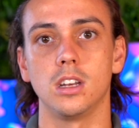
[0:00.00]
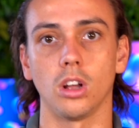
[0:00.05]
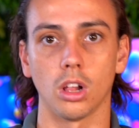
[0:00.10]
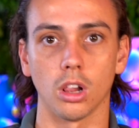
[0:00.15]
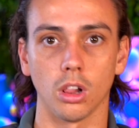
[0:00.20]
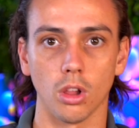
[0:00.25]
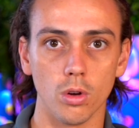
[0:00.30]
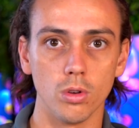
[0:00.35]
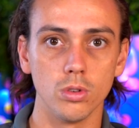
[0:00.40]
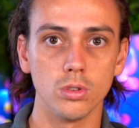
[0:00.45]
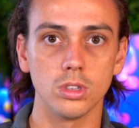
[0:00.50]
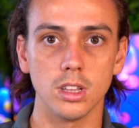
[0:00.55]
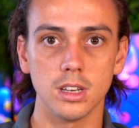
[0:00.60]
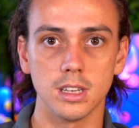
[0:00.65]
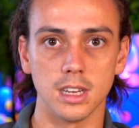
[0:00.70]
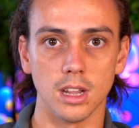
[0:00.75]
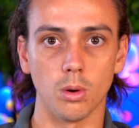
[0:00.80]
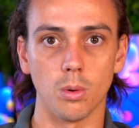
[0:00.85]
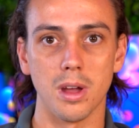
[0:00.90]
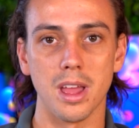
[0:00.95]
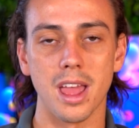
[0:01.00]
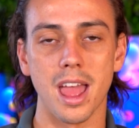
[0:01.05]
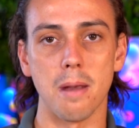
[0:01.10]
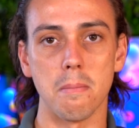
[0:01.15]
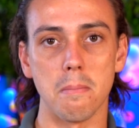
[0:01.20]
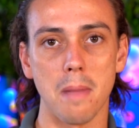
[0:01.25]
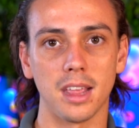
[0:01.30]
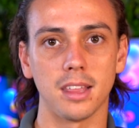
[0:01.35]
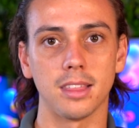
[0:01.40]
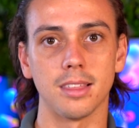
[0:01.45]
to close the deal
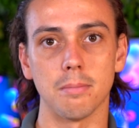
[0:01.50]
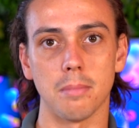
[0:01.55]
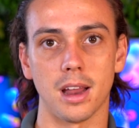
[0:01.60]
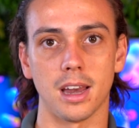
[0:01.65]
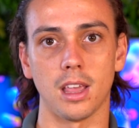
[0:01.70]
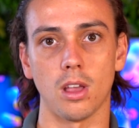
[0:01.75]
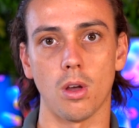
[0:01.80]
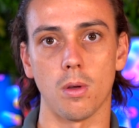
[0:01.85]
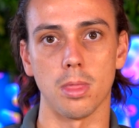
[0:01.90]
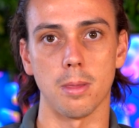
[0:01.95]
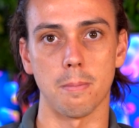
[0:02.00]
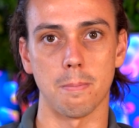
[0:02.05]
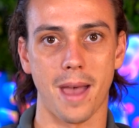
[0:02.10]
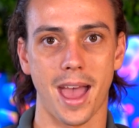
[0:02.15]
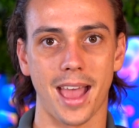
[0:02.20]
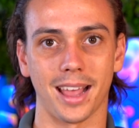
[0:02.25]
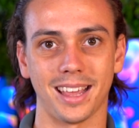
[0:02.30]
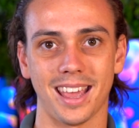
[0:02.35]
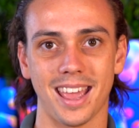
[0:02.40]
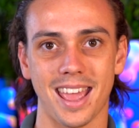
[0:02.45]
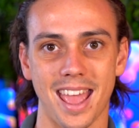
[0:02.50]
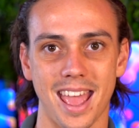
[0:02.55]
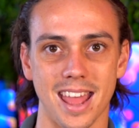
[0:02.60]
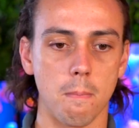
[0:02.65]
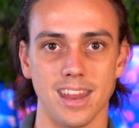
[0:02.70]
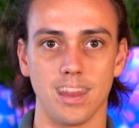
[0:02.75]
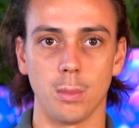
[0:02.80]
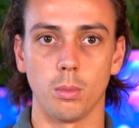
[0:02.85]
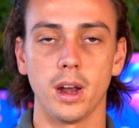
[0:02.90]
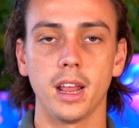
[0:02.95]
and make the money on the back end.
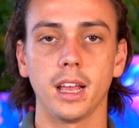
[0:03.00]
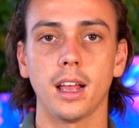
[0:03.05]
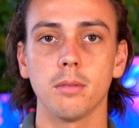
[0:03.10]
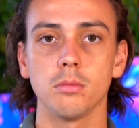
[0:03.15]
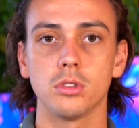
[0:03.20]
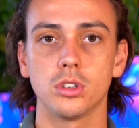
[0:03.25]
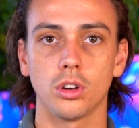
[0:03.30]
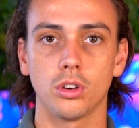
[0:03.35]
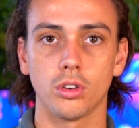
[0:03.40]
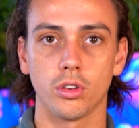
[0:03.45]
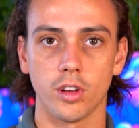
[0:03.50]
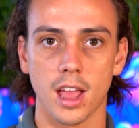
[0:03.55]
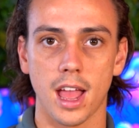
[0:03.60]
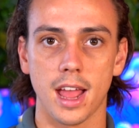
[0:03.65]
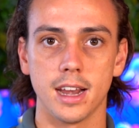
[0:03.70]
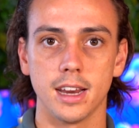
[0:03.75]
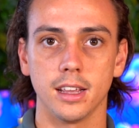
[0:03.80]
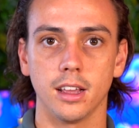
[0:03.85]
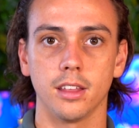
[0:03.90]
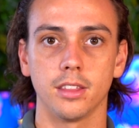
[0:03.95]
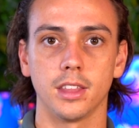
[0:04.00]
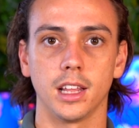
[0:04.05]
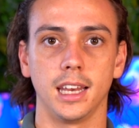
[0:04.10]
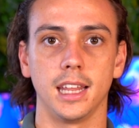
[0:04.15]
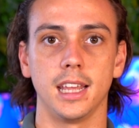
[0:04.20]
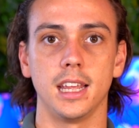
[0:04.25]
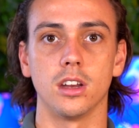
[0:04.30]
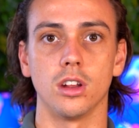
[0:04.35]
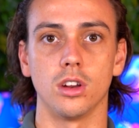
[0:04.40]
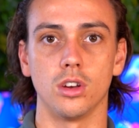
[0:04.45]
When it comes to creating the
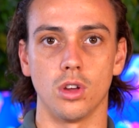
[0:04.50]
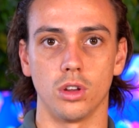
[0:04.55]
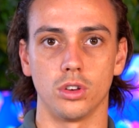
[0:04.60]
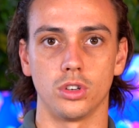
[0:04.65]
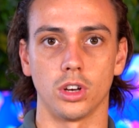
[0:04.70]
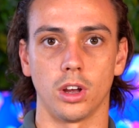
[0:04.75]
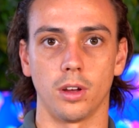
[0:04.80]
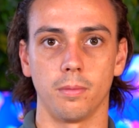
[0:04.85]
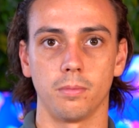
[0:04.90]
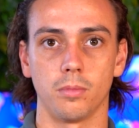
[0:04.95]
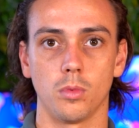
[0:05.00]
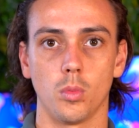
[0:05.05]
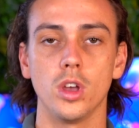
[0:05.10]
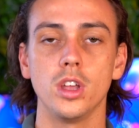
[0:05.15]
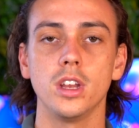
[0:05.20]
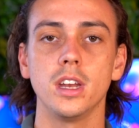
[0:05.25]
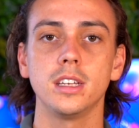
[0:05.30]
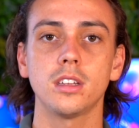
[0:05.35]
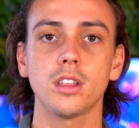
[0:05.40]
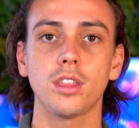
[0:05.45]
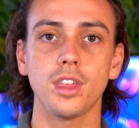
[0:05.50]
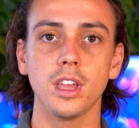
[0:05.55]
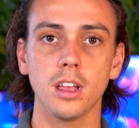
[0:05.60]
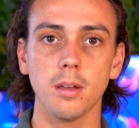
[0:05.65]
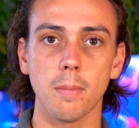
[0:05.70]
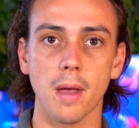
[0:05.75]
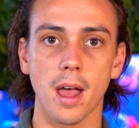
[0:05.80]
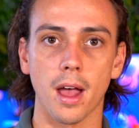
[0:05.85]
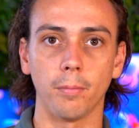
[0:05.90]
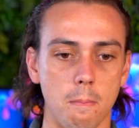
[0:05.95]
lead nurture, what you need to think
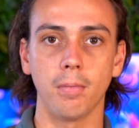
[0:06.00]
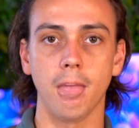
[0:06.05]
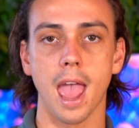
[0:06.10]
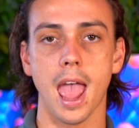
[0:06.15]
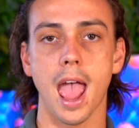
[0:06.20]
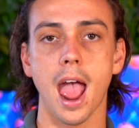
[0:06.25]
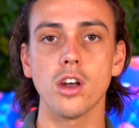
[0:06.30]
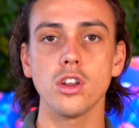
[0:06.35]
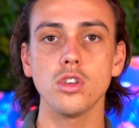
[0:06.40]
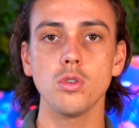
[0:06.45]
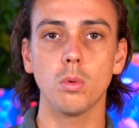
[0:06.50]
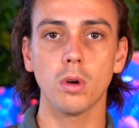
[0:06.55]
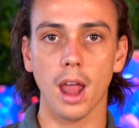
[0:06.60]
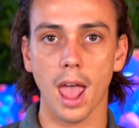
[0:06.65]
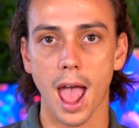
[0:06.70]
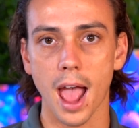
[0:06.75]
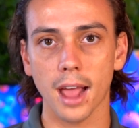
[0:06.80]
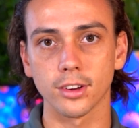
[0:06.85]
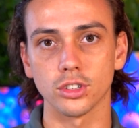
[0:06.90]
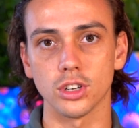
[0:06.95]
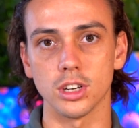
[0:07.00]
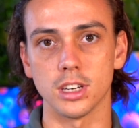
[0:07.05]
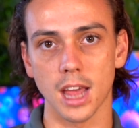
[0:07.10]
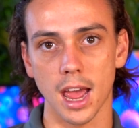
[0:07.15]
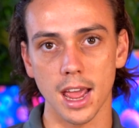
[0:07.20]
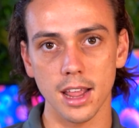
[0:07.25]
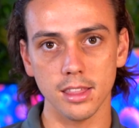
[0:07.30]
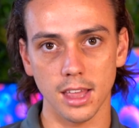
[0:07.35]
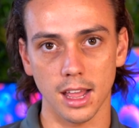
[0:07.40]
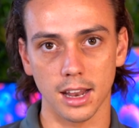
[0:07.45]
about, how do you want to actually
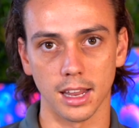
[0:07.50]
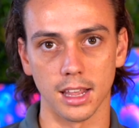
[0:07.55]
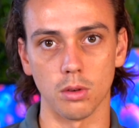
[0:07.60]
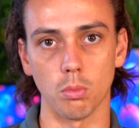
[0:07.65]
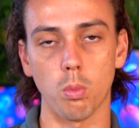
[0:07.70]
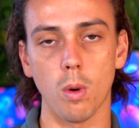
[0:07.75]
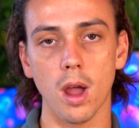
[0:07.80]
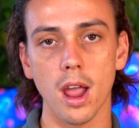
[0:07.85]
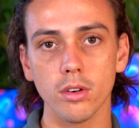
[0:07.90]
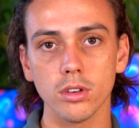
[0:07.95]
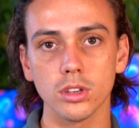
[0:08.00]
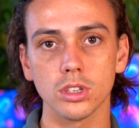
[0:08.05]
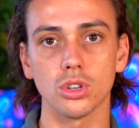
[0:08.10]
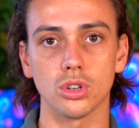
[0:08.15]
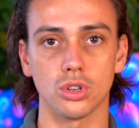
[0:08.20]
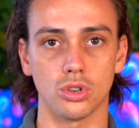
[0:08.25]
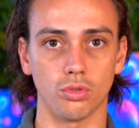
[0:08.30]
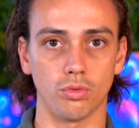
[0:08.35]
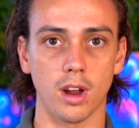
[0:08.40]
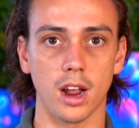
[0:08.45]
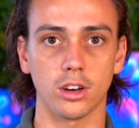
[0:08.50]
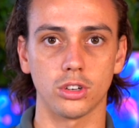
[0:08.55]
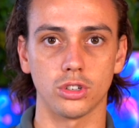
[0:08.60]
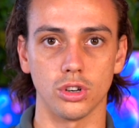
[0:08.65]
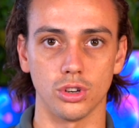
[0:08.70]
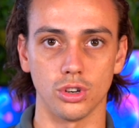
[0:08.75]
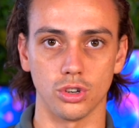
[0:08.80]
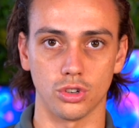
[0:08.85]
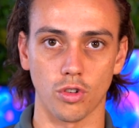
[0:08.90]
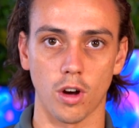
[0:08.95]
take that lead? Where is the
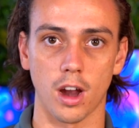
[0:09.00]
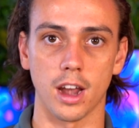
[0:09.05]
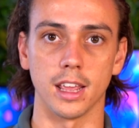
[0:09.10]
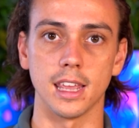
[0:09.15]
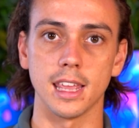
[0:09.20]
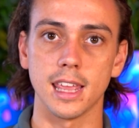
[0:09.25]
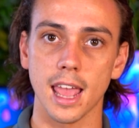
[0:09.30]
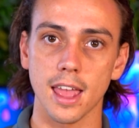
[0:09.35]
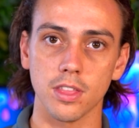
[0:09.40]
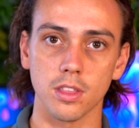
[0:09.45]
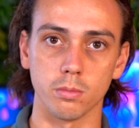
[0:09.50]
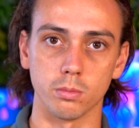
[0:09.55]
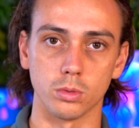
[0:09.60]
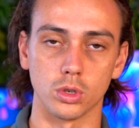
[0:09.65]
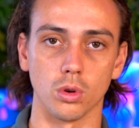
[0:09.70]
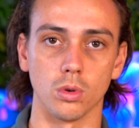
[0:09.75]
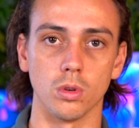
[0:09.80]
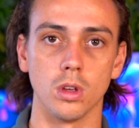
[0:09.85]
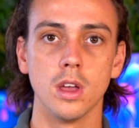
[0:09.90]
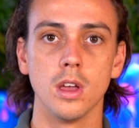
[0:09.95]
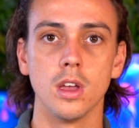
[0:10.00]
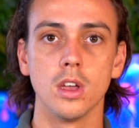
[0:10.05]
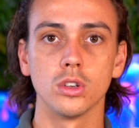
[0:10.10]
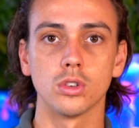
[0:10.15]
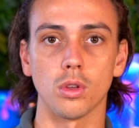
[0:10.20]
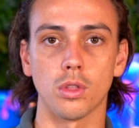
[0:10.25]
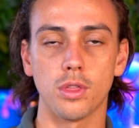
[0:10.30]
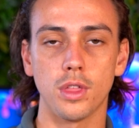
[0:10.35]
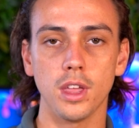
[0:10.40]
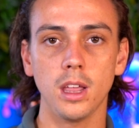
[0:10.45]
direction you're trying to get them to?
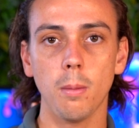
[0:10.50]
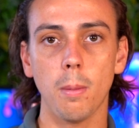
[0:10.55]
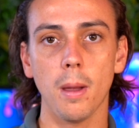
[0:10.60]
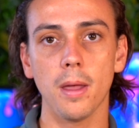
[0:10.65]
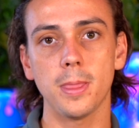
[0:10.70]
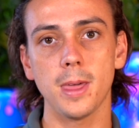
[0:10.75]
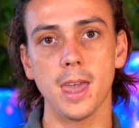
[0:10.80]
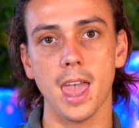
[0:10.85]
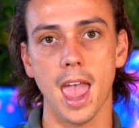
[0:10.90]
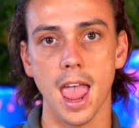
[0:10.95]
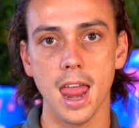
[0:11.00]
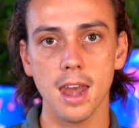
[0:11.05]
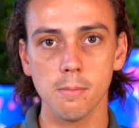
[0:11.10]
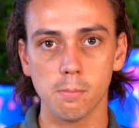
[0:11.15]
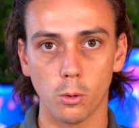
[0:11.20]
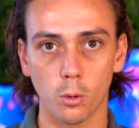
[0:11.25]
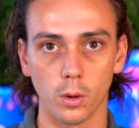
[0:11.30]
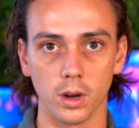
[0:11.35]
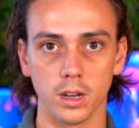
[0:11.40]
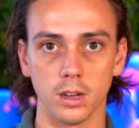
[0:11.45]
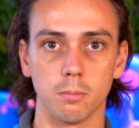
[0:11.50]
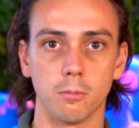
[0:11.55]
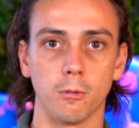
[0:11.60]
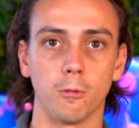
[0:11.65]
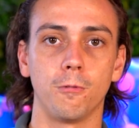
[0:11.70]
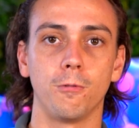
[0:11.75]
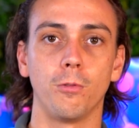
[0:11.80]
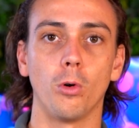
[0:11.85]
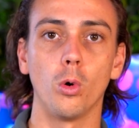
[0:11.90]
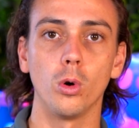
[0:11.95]
So think about the end point
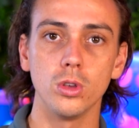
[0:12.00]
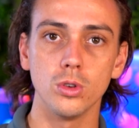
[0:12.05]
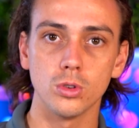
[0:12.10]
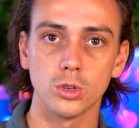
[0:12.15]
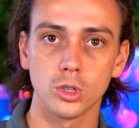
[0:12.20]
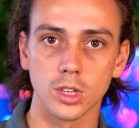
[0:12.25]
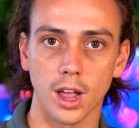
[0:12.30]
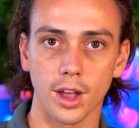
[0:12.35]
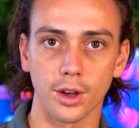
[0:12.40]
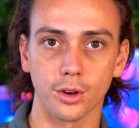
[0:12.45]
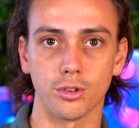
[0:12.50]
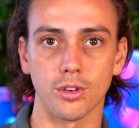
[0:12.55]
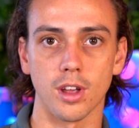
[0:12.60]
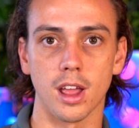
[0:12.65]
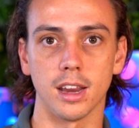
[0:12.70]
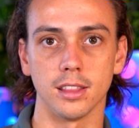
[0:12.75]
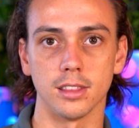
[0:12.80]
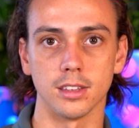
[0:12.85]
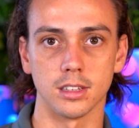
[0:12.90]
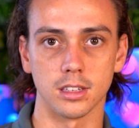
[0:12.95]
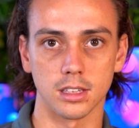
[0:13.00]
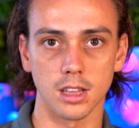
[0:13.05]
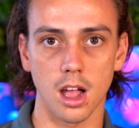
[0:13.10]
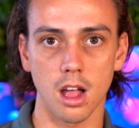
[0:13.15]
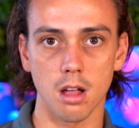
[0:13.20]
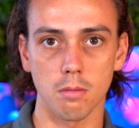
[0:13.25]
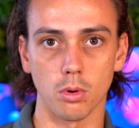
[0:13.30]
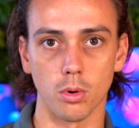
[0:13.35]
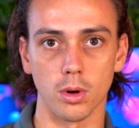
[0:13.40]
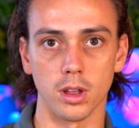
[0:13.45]
before you start creating the
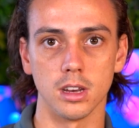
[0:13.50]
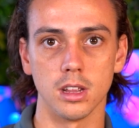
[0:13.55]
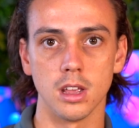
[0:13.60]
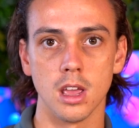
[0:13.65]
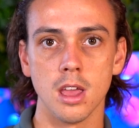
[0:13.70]
start point.